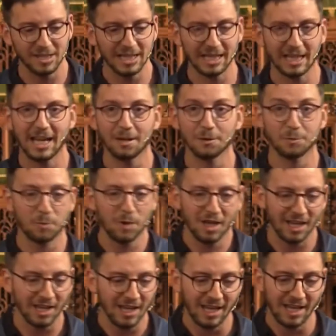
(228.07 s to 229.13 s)
clouds,
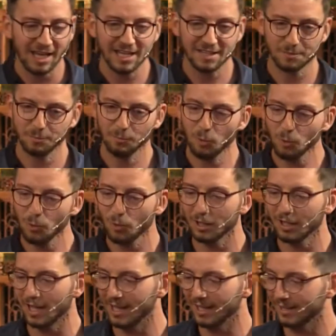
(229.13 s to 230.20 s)
but it's more
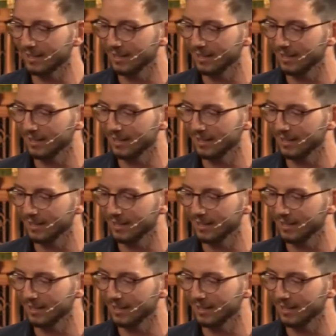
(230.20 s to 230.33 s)
like